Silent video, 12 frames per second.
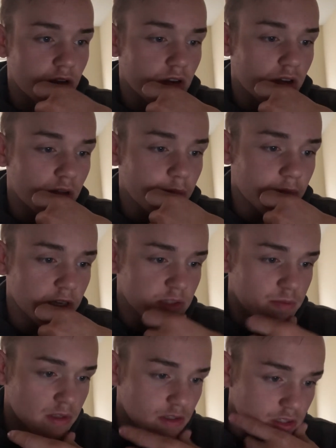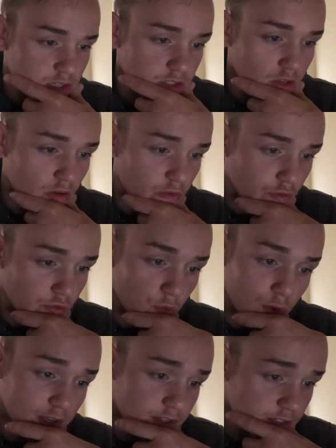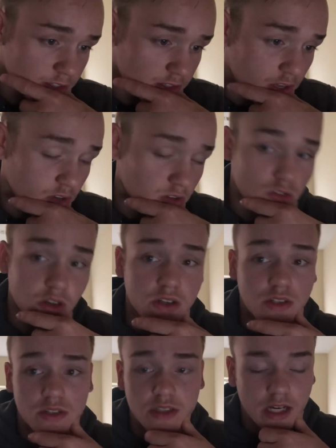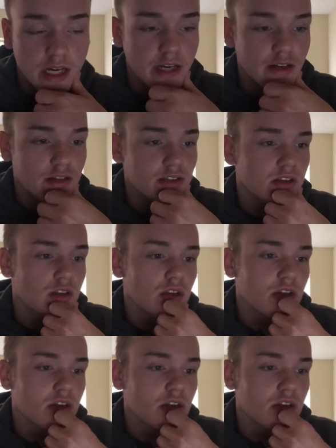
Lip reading: I spent $646 on tires,